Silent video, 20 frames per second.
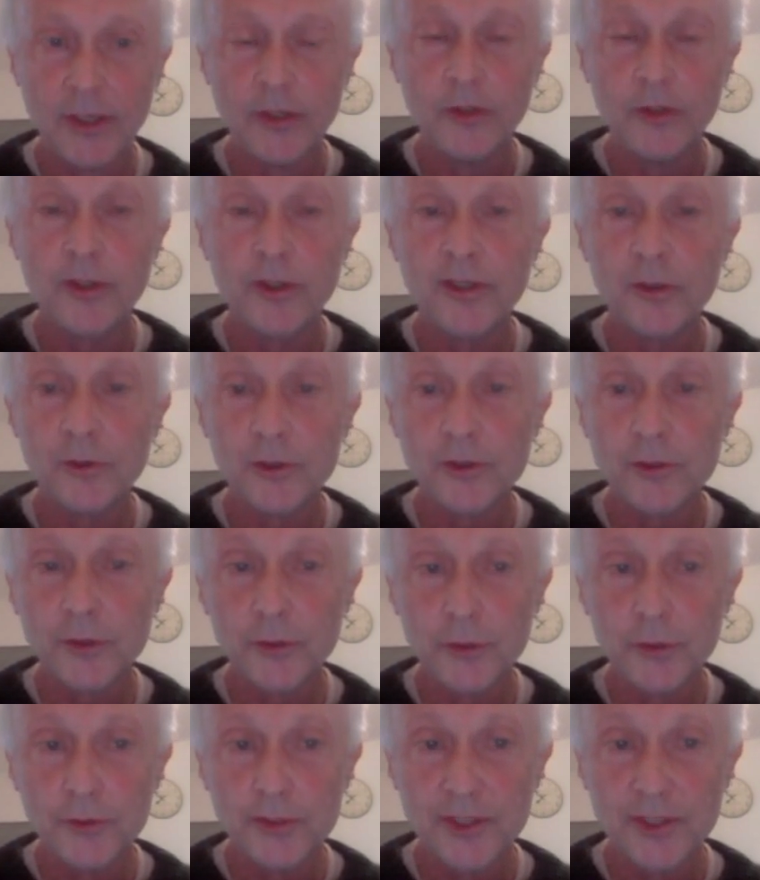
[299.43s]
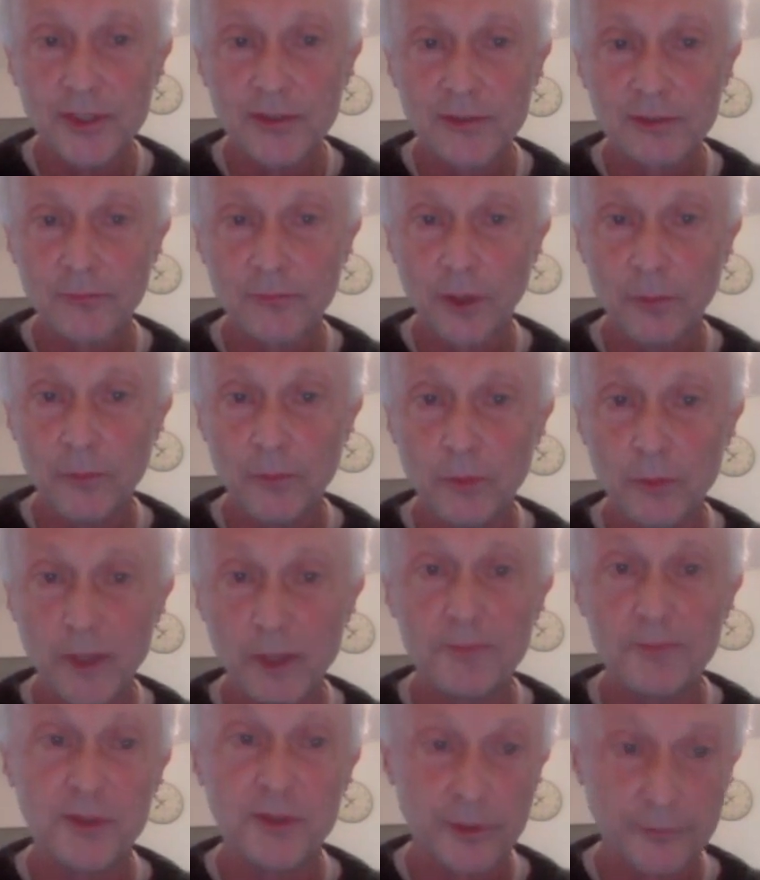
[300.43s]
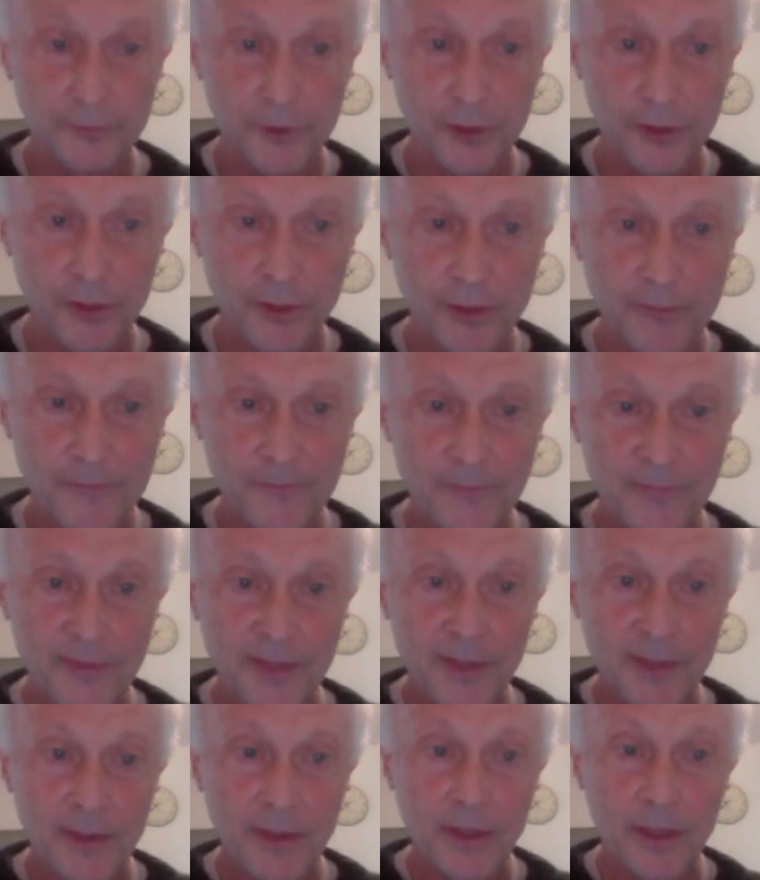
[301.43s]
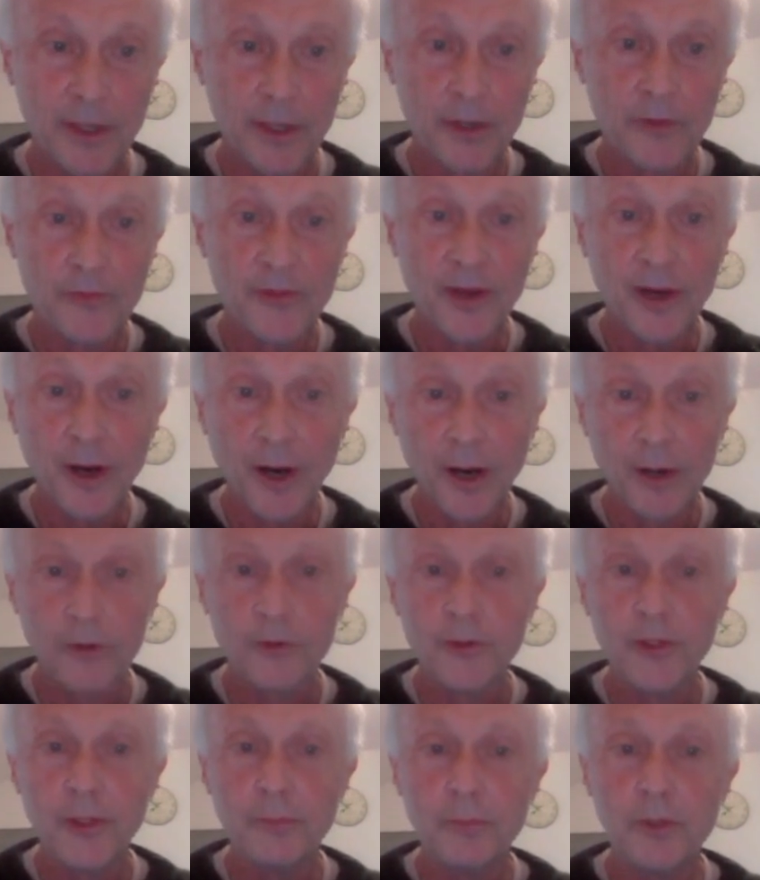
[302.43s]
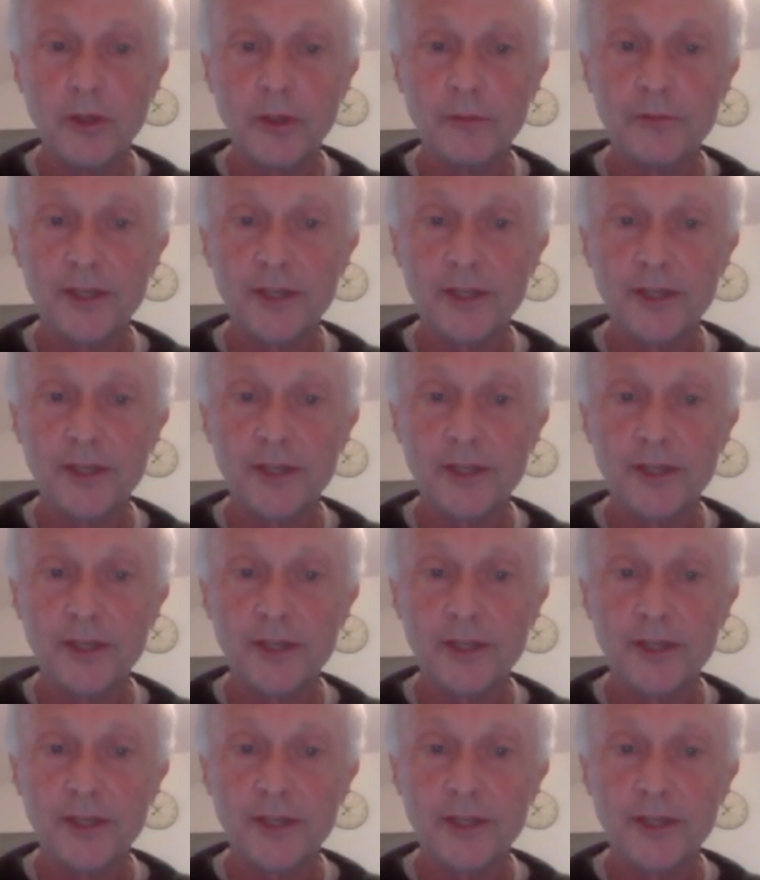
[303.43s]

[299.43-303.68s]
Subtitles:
You can also use it from a web server. There are a number of